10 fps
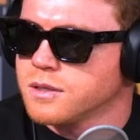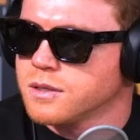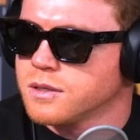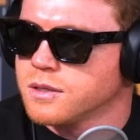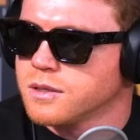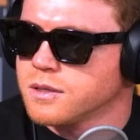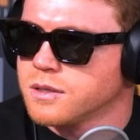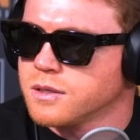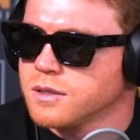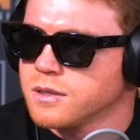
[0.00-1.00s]

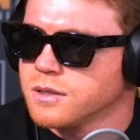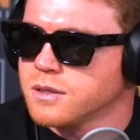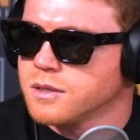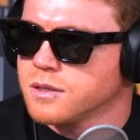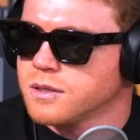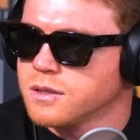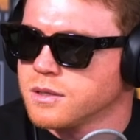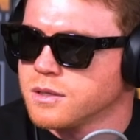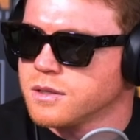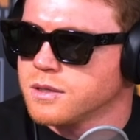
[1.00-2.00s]

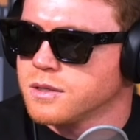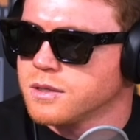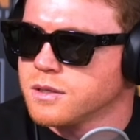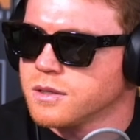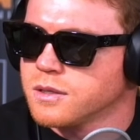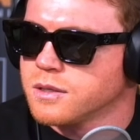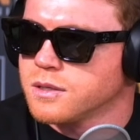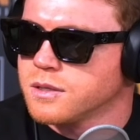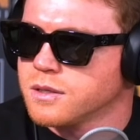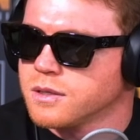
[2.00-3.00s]

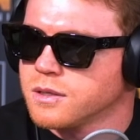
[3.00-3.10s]
Nobody speaks.